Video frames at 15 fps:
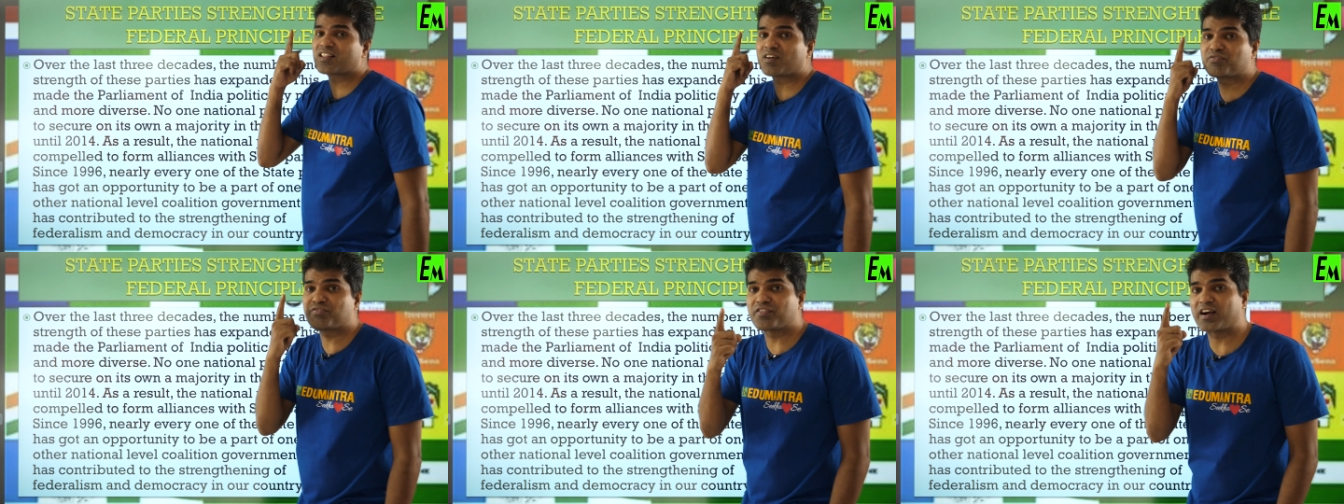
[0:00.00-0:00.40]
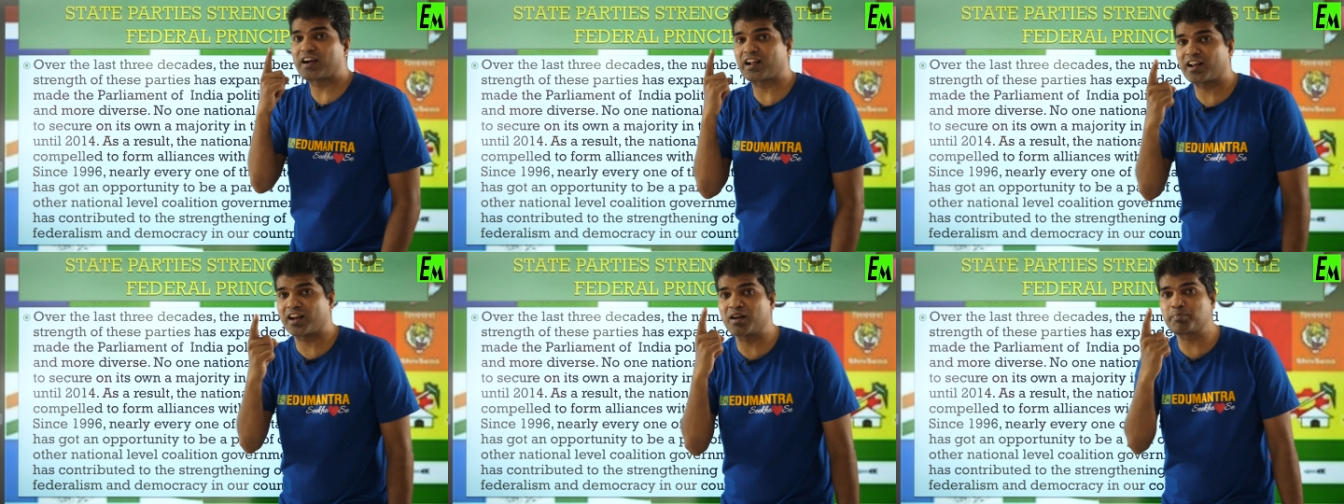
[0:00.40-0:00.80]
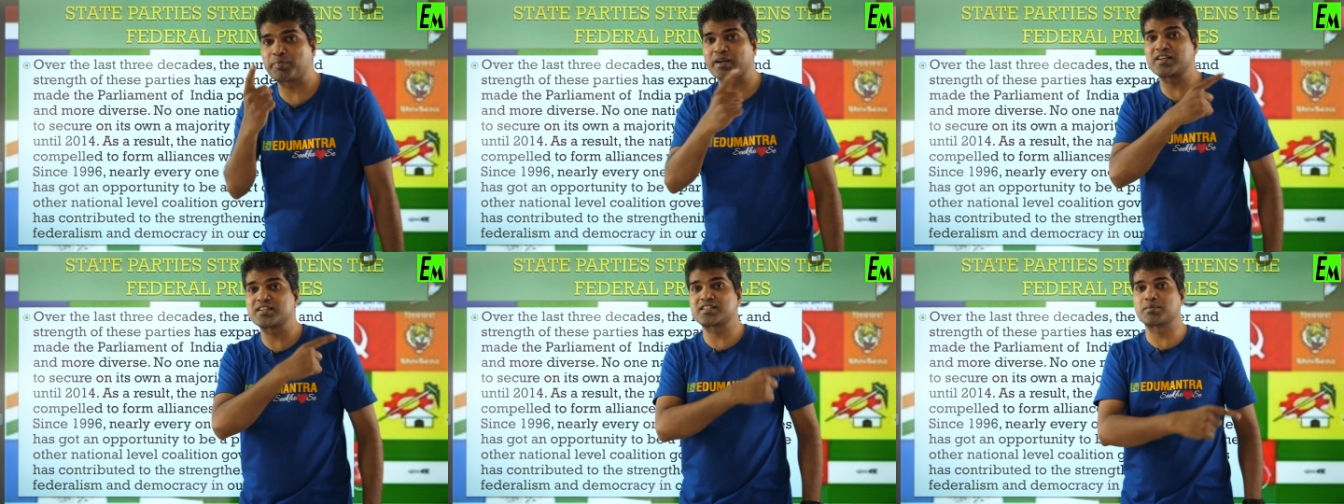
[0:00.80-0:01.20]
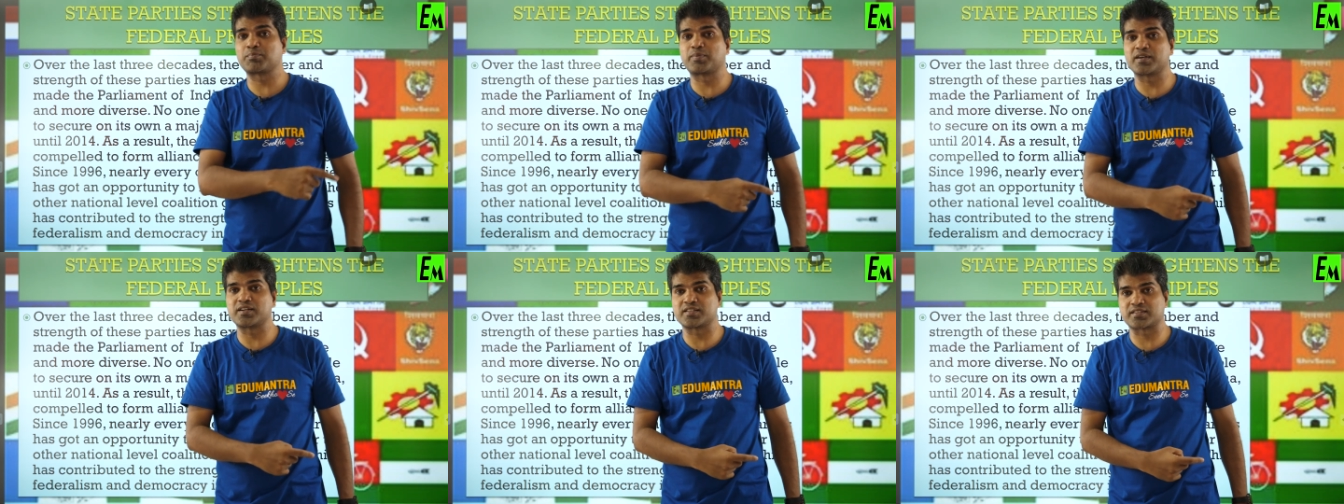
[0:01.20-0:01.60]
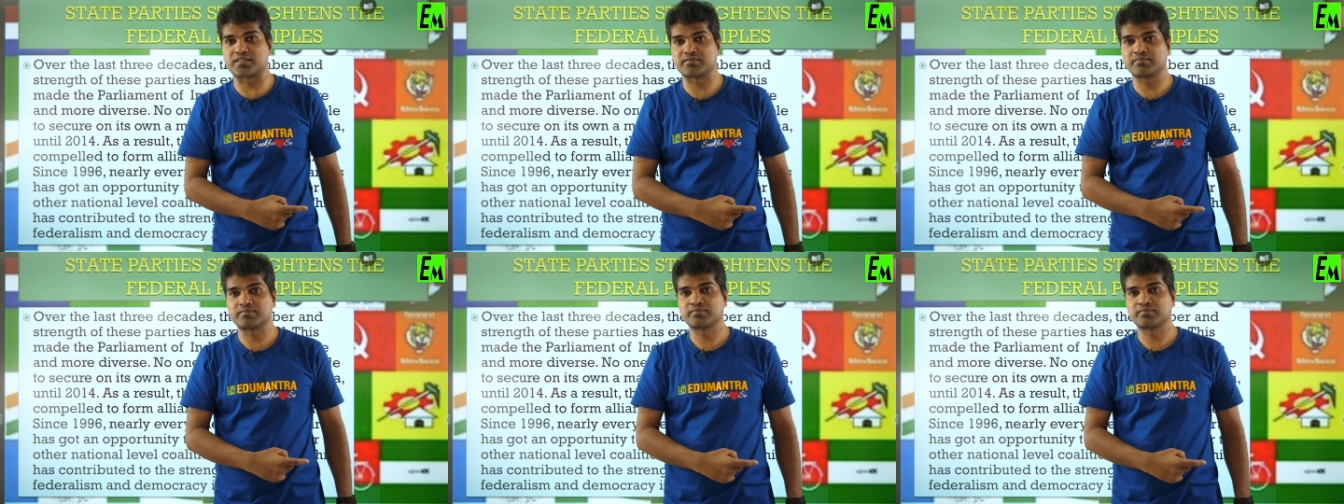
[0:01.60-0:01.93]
the federal principles.